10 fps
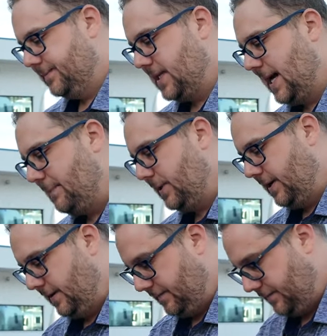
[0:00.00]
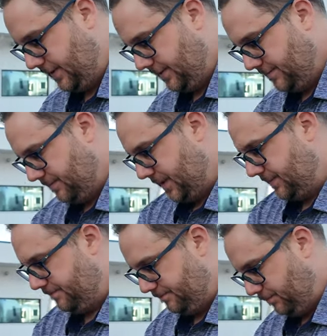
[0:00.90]
top of
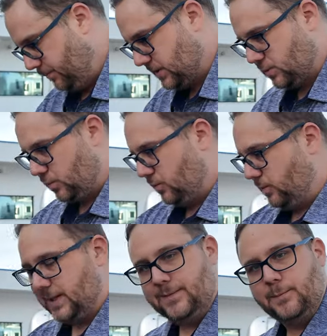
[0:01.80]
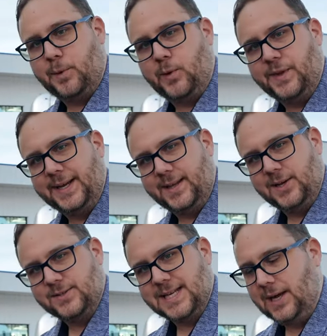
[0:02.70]
the screw, whatever bolt thing that
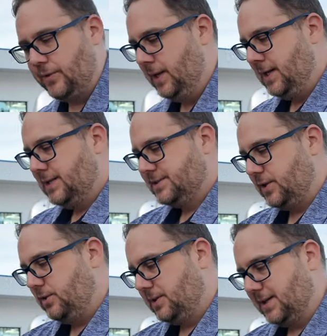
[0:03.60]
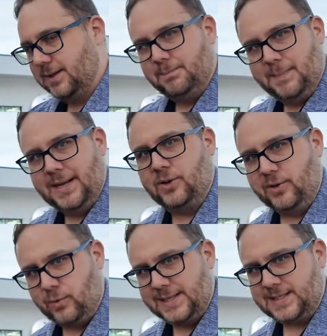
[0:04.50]
goes down. so you can
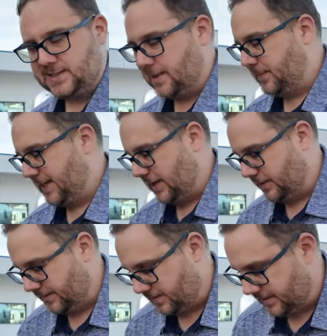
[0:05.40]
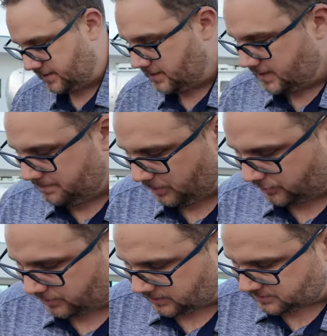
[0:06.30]
manually raise this up and down if the
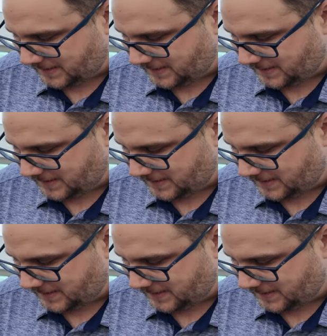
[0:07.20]
motor goes